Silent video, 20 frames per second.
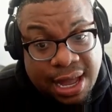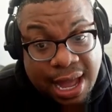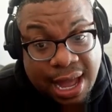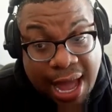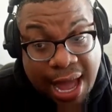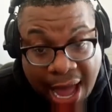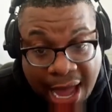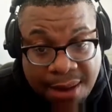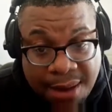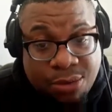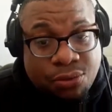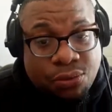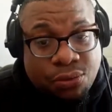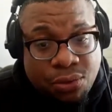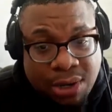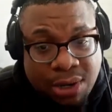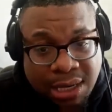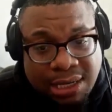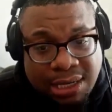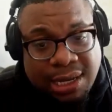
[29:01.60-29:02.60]
I'm
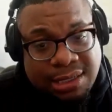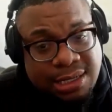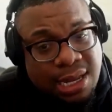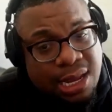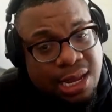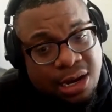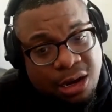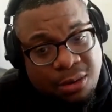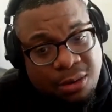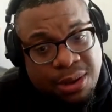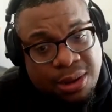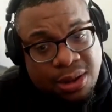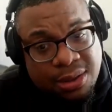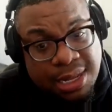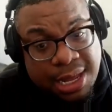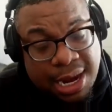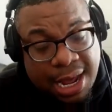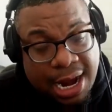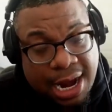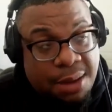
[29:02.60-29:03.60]
really excited about
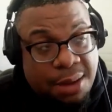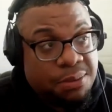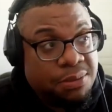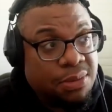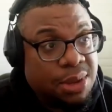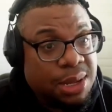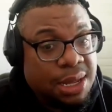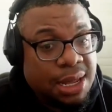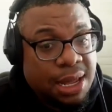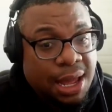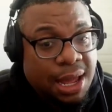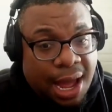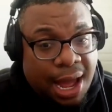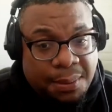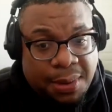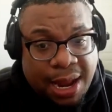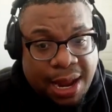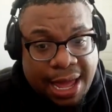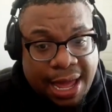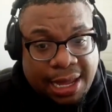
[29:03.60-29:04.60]
that. And I'm,
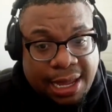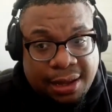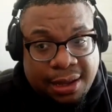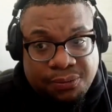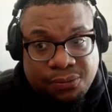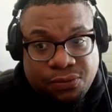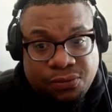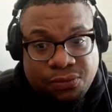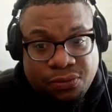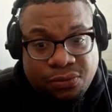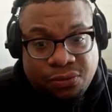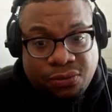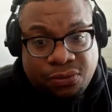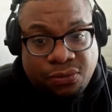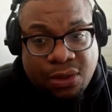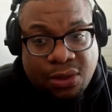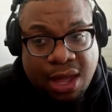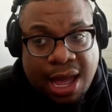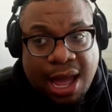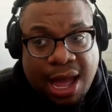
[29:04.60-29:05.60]
I'm like,
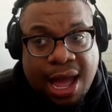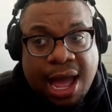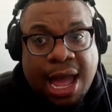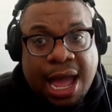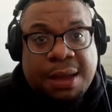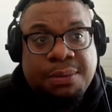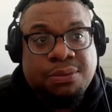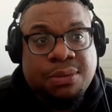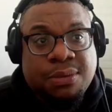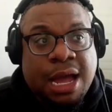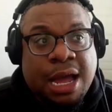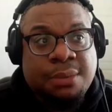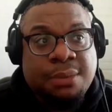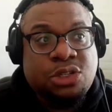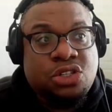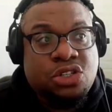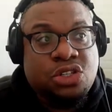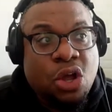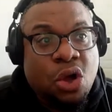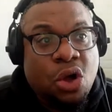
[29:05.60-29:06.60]
I'm, I'm
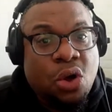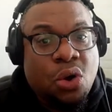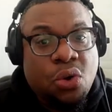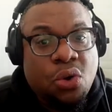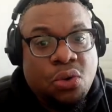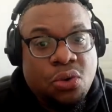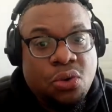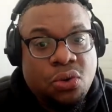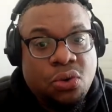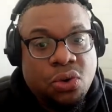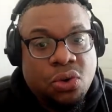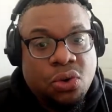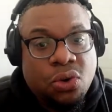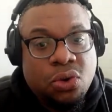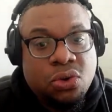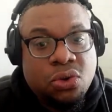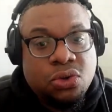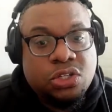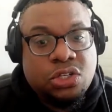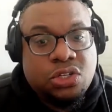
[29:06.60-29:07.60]
so,
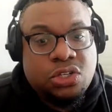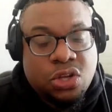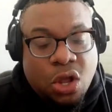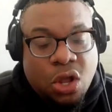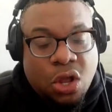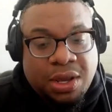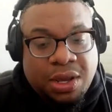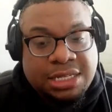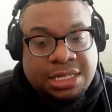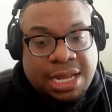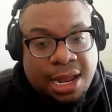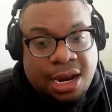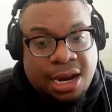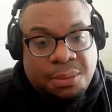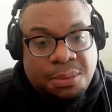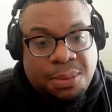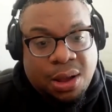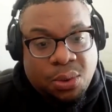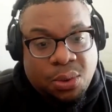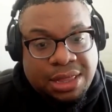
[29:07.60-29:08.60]
so excited
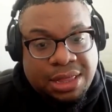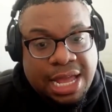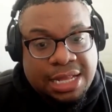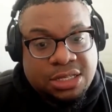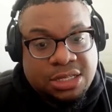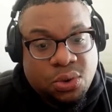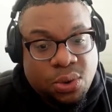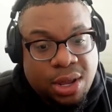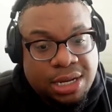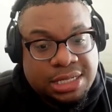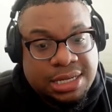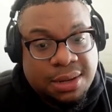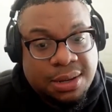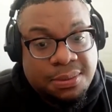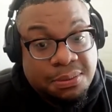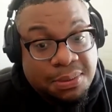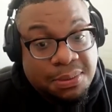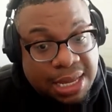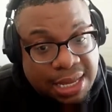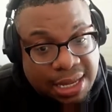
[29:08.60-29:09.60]
about what that's going to
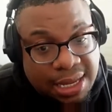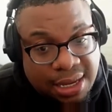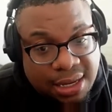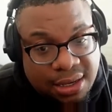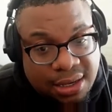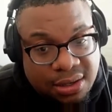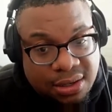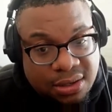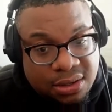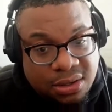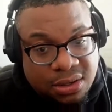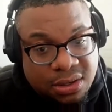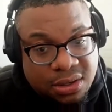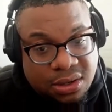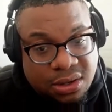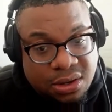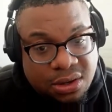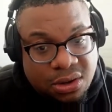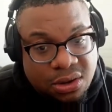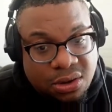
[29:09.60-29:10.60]
mean
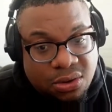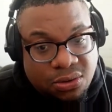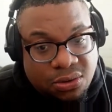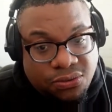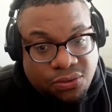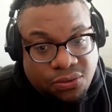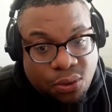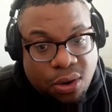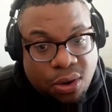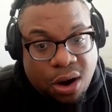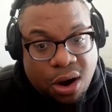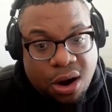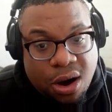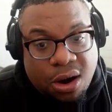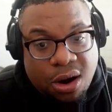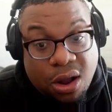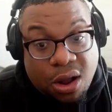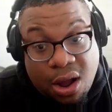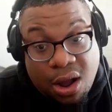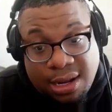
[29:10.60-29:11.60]
for
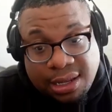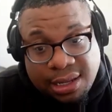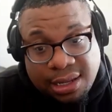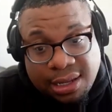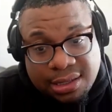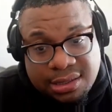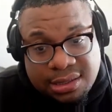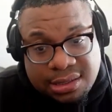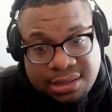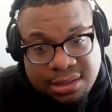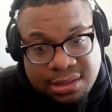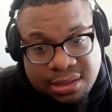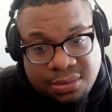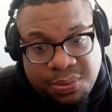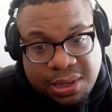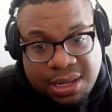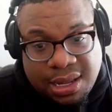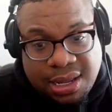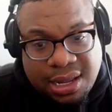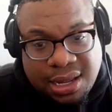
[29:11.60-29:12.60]
our audience,
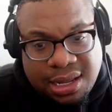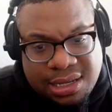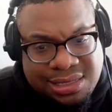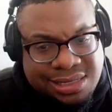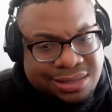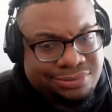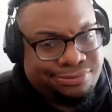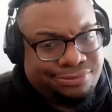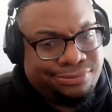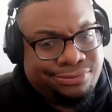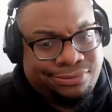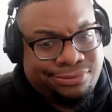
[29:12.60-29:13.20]
because yes.